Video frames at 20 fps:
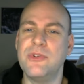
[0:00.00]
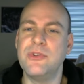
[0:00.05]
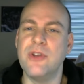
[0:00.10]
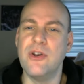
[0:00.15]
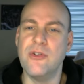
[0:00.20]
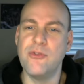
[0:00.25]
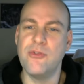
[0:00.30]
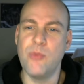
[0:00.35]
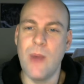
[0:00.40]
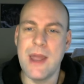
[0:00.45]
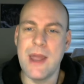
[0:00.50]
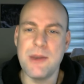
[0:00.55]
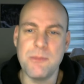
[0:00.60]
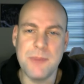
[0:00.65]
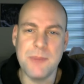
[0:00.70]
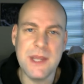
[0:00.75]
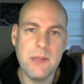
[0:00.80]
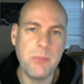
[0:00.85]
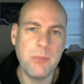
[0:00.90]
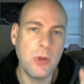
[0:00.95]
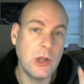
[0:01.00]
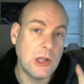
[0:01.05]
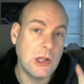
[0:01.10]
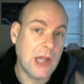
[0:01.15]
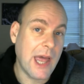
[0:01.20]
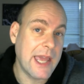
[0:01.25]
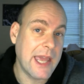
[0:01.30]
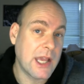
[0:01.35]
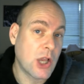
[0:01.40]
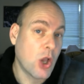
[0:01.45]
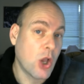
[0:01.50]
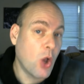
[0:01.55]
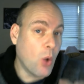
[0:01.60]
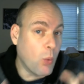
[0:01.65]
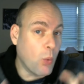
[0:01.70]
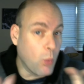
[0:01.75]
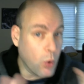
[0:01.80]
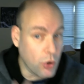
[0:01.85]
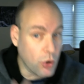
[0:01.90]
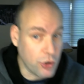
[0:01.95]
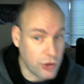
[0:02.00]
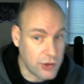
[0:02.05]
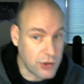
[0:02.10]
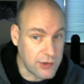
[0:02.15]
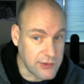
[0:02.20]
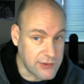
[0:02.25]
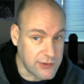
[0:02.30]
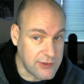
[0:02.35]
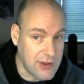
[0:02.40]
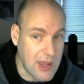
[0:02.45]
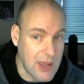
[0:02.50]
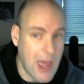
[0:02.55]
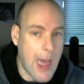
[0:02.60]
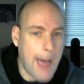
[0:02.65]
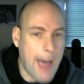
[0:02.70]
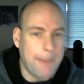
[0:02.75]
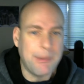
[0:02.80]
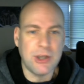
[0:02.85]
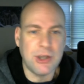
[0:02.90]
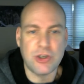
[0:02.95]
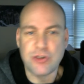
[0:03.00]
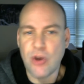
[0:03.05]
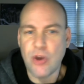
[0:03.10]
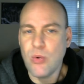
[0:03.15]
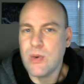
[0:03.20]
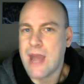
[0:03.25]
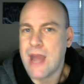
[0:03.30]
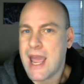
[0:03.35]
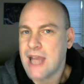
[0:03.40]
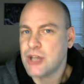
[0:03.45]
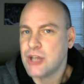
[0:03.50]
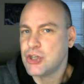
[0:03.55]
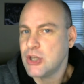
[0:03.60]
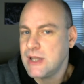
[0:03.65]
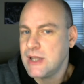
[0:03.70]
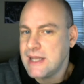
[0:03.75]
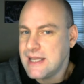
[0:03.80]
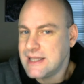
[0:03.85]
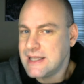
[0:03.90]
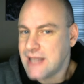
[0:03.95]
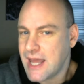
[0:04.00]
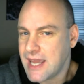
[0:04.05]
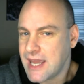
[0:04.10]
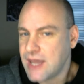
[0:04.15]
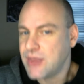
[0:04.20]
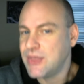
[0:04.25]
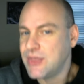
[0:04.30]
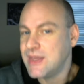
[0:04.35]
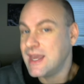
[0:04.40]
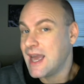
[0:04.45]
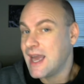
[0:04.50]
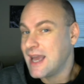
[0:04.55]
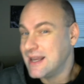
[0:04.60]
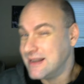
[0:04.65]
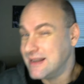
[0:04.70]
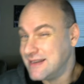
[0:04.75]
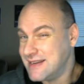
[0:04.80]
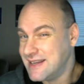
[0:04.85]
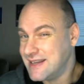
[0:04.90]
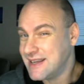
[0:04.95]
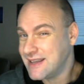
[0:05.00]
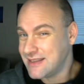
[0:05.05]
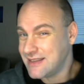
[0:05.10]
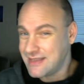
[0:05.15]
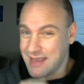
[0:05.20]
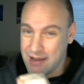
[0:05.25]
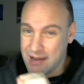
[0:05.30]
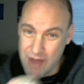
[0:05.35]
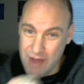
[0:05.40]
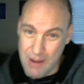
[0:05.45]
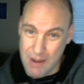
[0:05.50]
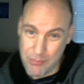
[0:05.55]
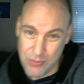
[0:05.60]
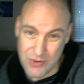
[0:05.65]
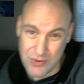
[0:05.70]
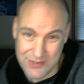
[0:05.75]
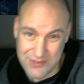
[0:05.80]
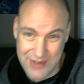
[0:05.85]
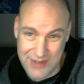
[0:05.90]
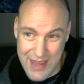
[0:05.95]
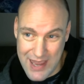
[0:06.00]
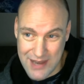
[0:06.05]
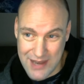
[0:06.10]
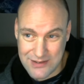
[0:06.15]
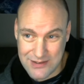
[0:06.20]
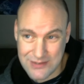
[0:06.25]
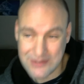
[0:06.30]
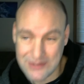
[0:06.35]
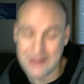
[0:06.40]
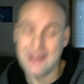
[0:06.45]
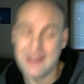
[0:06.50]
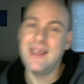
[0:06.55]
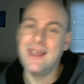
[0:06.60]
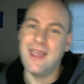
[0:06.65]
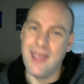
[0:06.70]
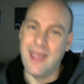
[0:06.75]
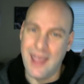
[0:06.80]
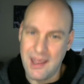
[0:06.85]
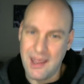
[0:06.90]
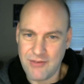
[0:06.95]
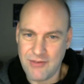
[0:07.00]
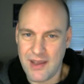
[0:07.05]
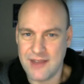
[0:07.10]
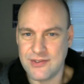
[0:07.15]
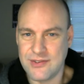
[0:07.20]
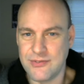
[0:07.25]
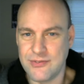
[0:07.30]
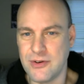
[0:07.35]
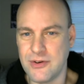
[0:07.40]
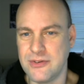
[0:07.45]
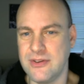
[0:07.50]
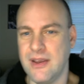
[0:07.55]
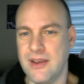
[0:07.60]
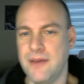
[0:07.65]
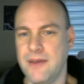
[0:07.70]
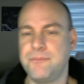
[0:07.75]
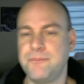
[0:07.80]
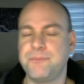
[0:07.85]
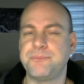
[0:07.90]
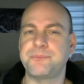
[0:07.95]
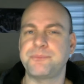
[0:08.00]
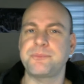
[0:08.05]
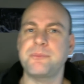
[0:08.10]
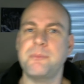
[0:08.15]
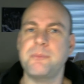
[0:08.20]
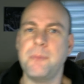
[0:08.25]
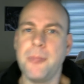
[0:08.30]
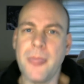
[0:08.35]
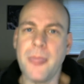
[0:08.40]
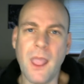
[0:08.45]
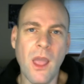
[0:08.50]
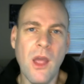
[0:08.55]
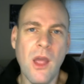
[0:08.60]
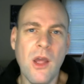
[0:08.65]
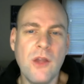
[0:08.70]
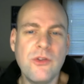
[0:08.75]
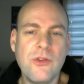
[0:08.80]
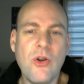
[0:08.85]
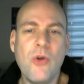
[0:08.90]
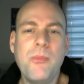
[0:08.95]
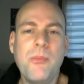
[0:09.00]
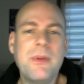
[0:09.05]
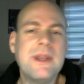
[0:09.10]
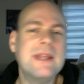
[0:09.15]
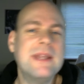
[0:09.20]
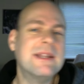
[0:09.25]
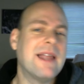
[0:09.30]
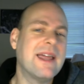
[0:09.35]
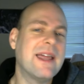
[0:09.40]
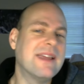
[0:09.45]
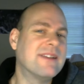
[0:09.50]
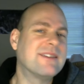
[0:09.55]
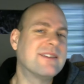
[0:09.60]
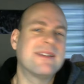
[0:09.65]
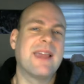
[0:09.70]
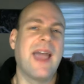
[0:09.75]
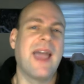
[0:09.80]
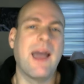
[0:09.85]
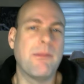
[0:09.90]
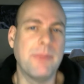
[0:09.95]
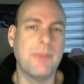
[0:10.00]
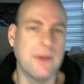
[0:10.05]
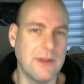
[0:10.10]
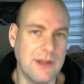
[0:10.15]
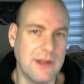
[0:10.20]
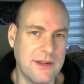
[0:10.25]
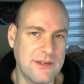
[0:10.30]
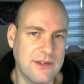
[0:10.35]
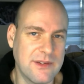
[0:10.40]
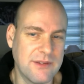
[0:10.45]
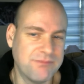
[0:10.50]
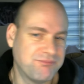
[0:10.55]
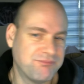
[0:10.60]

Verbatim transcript: of when people like words but don't actually like the idea they represent, and vice versa. Nobody likes capitalism.